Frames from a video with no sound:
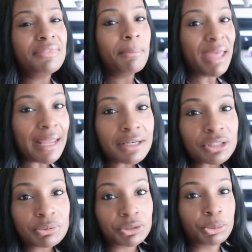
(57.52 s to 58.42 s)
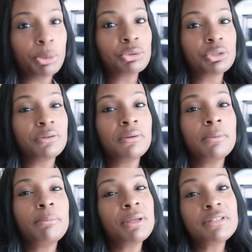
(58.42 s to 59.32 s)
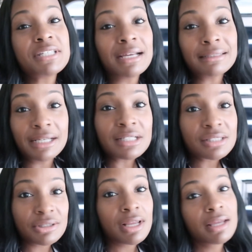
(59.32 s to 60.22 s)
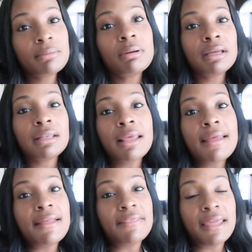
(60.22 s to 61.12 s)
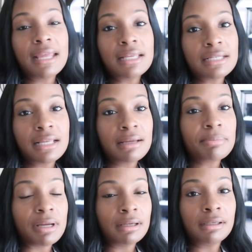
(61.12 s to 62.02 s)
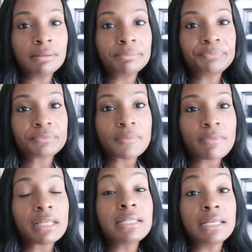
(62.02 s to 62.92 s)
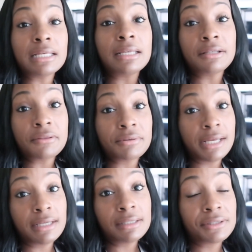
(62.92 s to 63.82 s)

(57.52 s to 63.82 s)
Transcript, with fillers: the painters were supposed to be done yesterday, but they ended up um, needing another day.